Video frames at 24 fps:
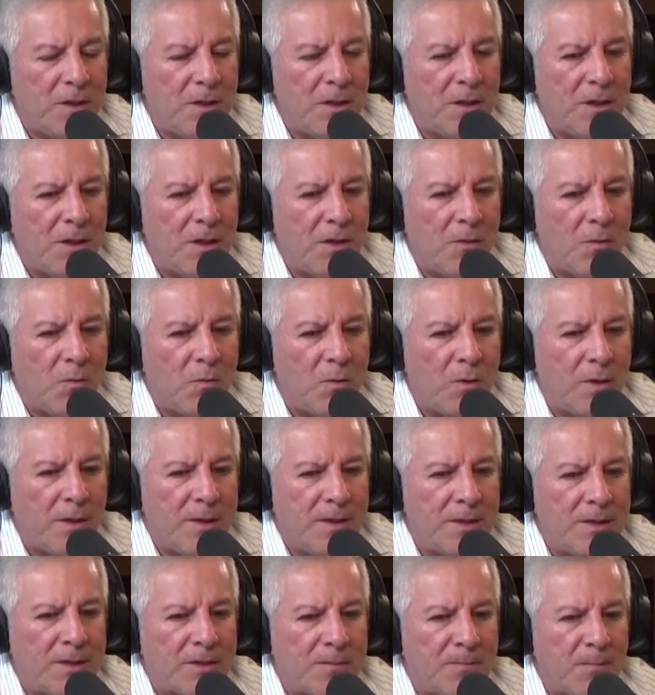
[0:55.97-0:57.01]
what
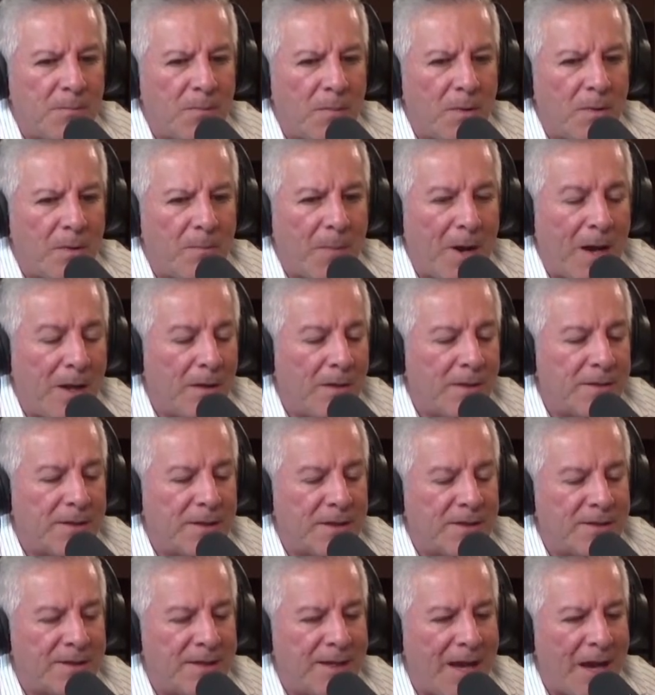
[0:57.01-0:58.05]
is politics
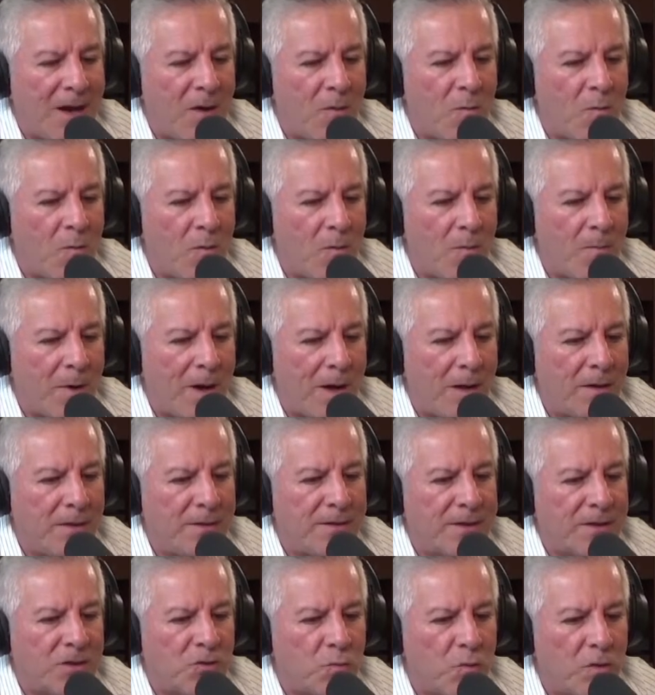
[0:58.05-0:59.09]
and how
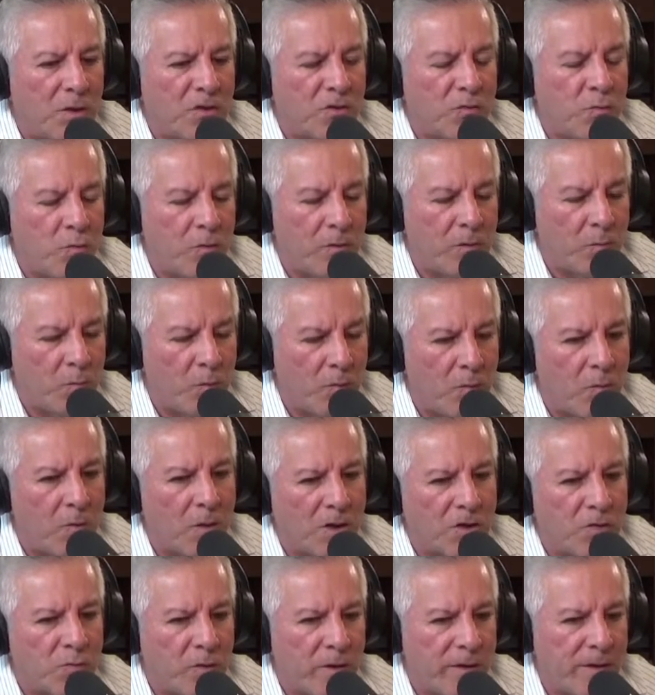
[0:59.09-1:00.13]
politics works
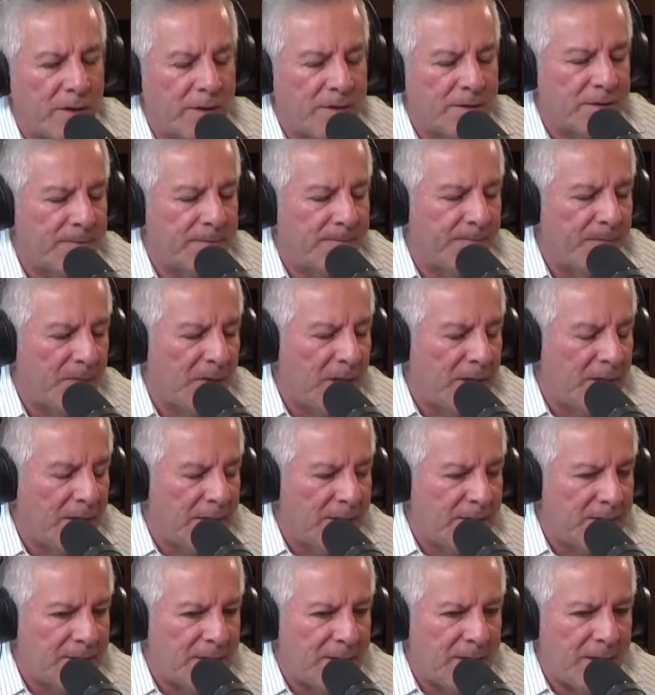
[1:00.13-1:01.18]
with us.
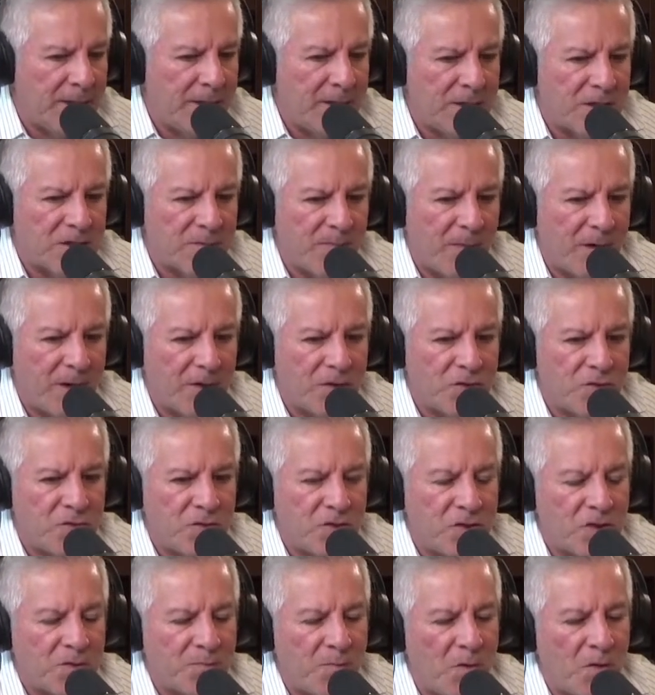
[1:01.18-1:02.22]
Today, the sponsor is the
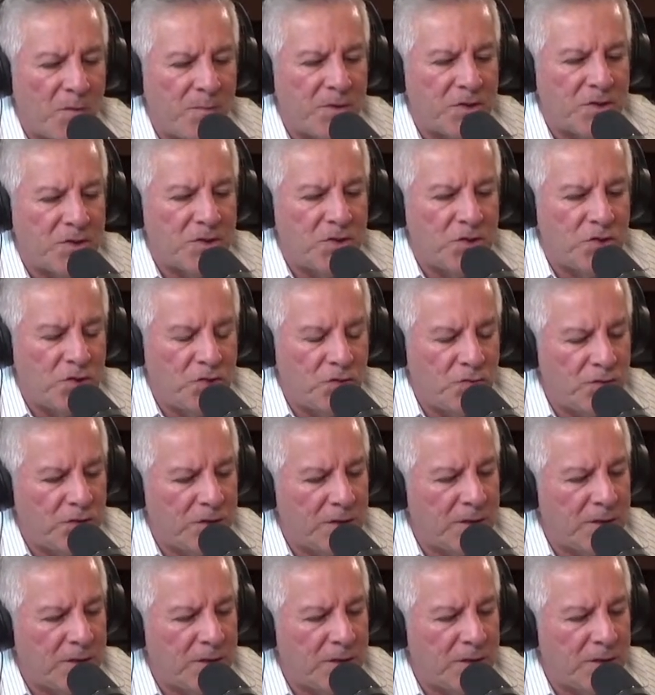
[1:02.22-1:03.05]
Small Business Union,